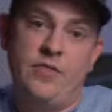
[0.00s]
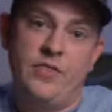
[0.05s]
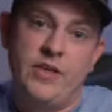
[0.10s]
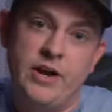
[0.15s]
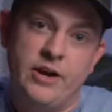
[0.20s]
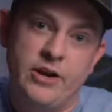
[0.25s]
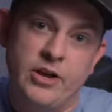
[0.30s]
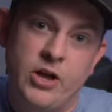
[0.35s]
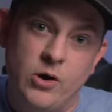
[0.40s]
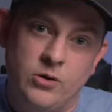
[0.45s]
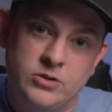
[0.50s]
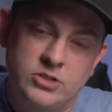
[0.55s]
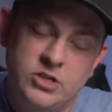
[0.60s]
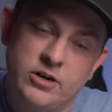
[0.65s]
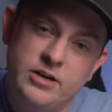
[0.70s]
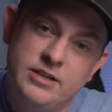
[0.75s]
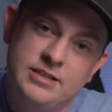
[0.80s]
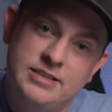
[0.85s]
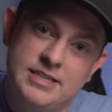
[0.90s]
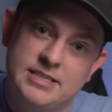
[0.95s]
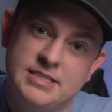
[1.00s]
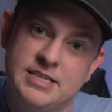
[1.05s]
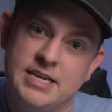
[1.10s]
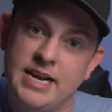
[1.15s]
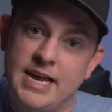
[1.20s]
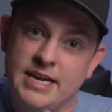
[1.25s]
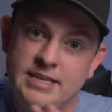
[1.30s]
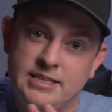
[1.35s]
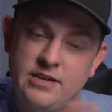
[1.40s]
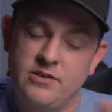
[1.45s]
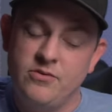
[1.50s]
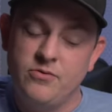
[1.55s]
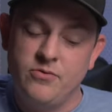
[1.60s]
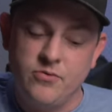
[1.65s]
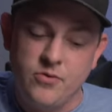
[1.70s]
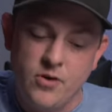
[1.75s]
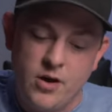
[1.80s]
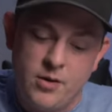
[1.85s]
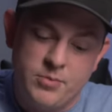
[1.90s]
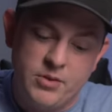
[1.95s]
There you go, it's already disconnected
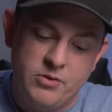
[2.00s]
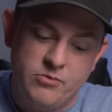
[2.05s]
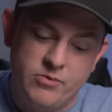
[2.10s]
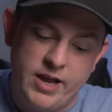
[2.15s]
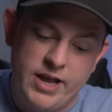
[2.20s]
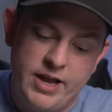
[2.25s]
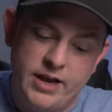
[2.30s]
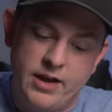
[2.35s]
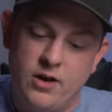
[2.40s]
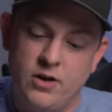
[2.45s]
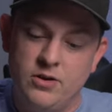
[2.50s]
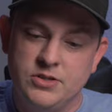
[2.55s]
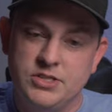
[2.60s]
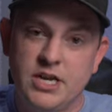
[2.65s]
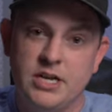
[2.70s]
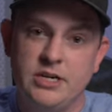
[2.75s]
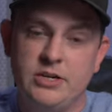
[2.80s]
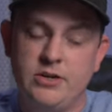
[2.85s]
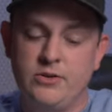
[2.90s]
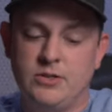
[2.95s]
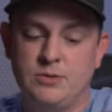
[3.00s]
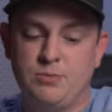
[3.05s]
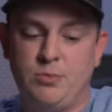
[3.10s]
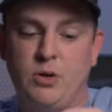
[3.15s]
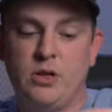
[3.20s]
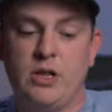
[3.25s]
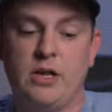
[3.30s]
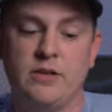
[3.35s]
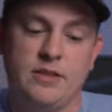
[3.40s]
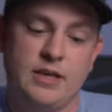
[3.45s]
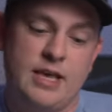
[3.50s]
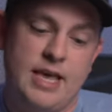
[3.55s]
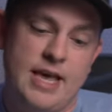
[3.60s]
from the rig. All you gotta do is pull out the